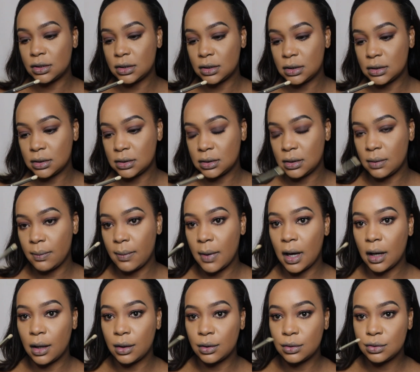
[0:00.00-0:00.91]
This is a
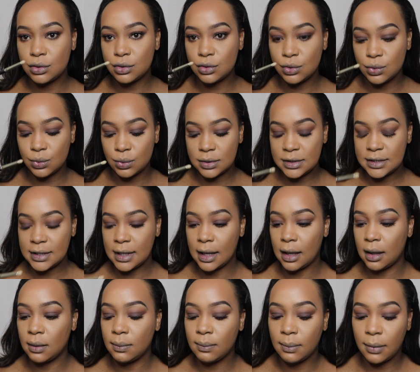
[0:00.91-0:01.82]
Mark
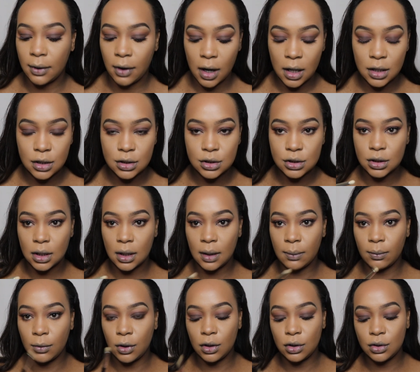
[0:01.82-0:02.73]
210 brush, and
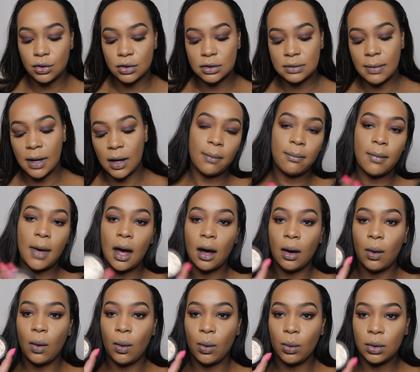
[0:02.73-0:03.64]
I'm going to use my
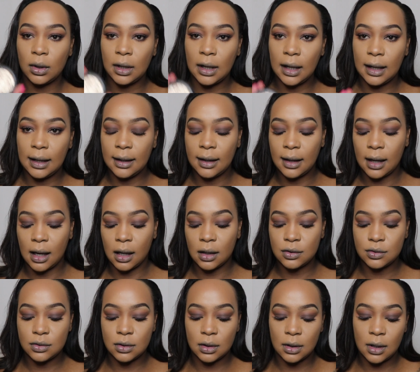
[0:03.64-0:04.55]
MAC Oh Darling
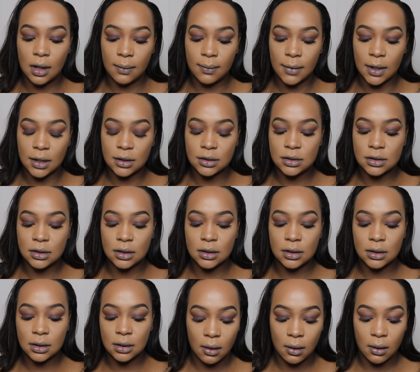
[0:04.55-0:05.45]
Extra Dimension
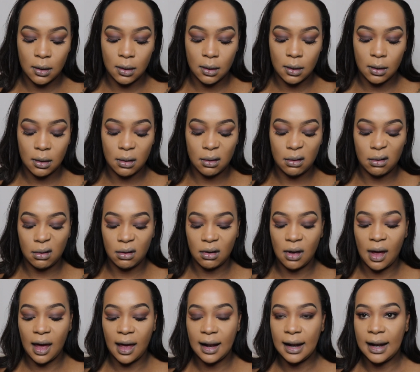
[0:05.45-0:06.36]

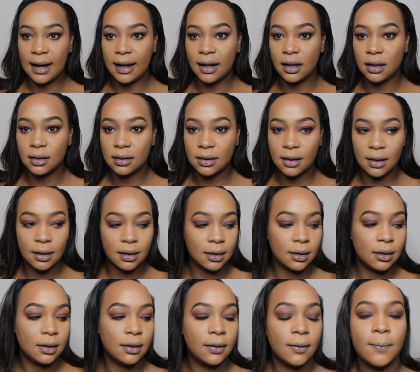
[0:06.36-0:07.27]
highlight.
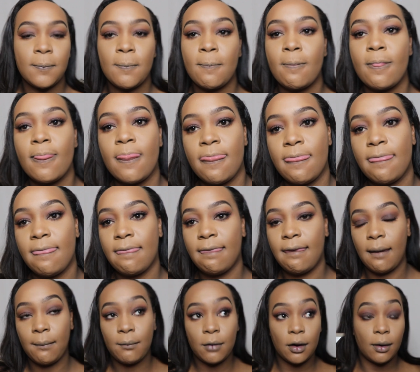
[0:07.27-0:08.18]
I'm
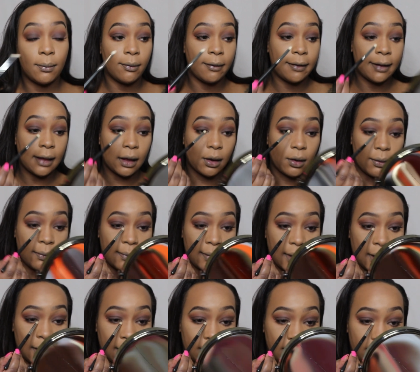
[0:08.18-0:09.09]
going to put that on
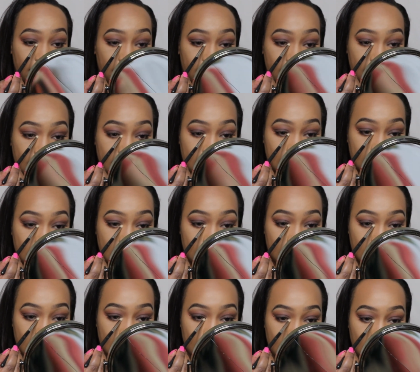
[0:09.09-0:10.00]
my
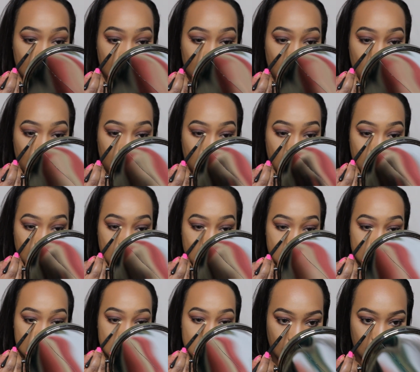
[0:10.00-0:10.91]
inner
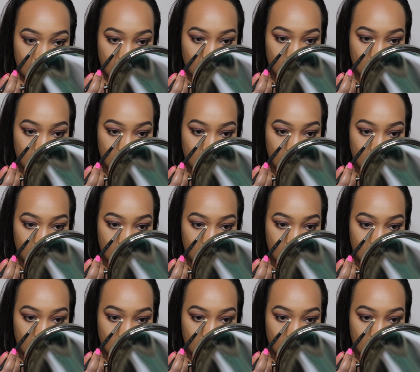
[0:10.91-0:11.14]
corners.